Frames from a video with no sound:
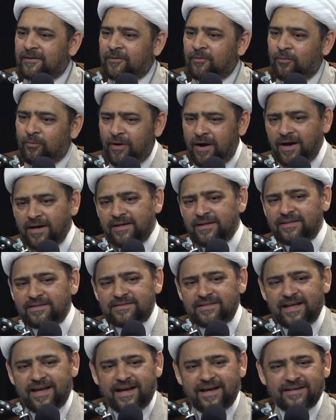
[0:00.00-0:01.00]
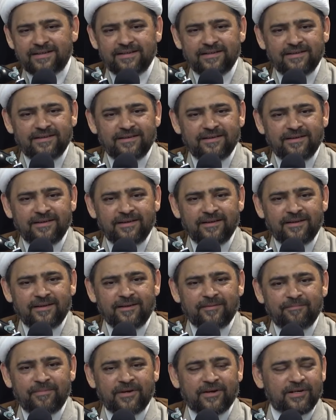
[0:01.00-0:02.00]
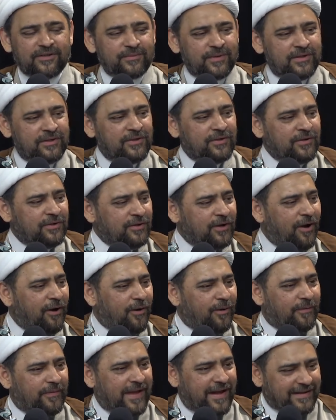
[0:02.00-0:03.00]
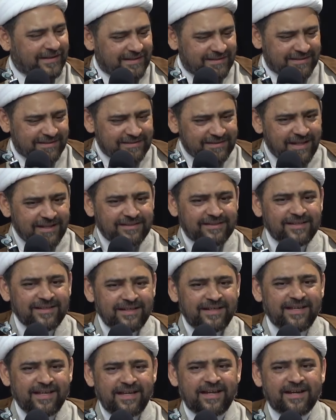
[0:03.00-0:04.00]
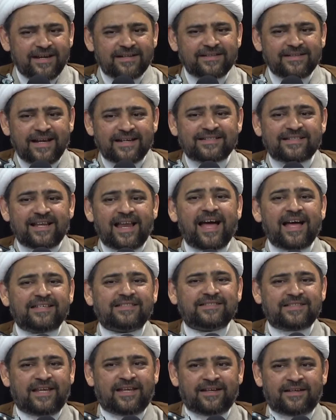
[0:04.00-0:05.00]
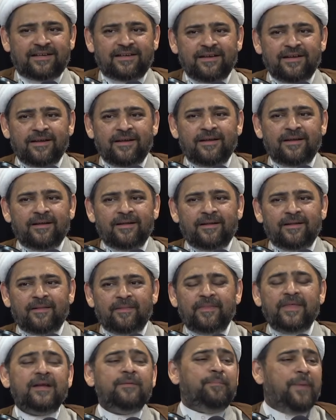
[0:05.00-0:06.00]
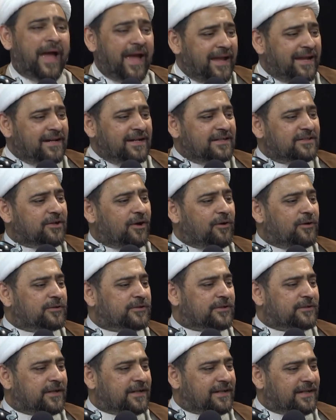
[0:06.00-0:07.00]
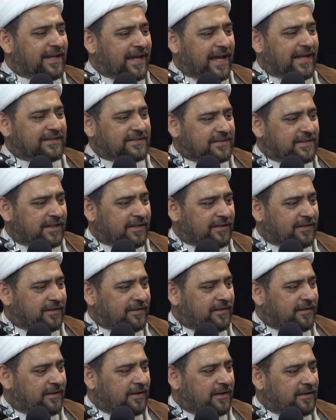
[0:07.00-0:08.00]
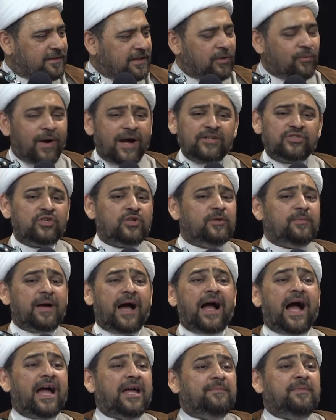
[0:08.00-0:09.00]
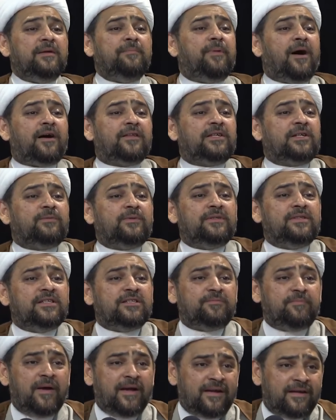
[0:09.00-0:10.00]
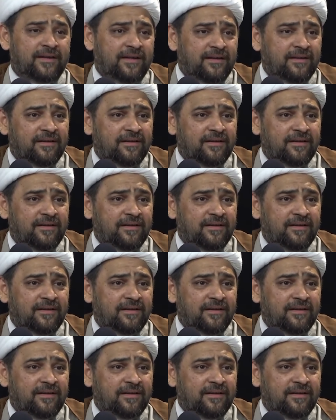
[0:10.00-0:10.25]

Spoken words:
Why is that? Because when you know that there's nothing here that's lasting, then pain is also not lasting. Then why should I be bothered with this pain?